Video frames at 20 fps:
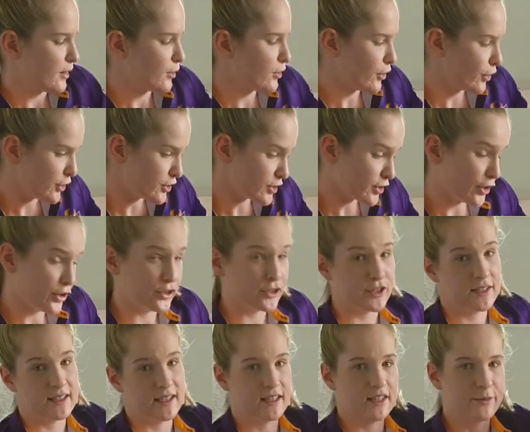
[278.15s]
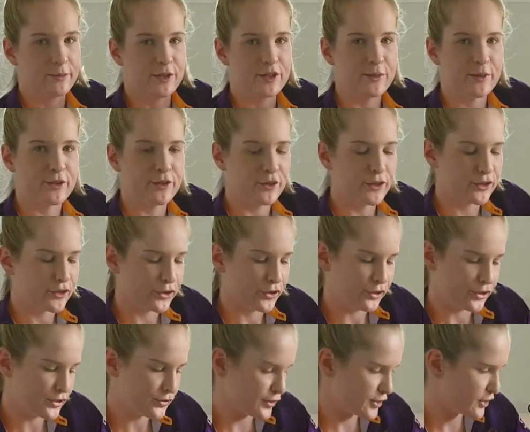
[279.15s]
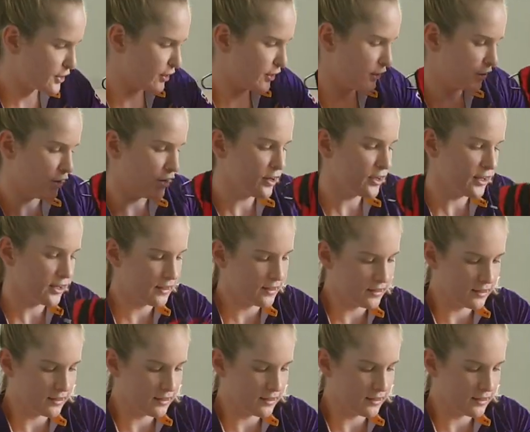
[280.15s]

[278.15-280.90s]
those coaches and the Brisbane North Cougars for so long.